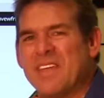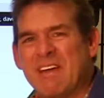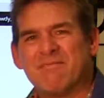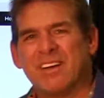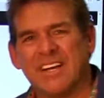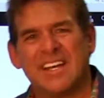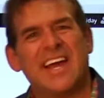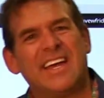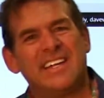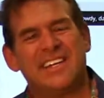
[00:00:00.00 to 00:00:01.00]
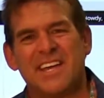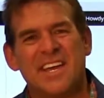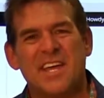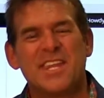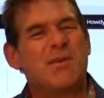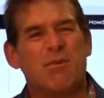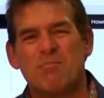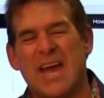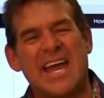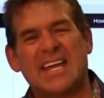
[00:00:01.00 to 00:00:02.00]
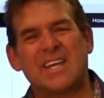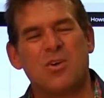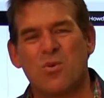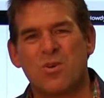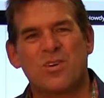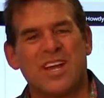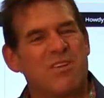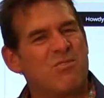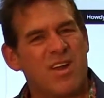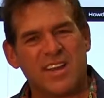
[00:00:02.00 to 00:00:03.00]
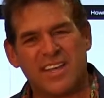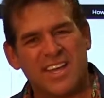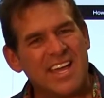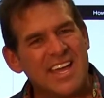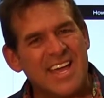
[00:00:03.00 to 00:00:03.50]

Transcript: that very night, they were back in order and running.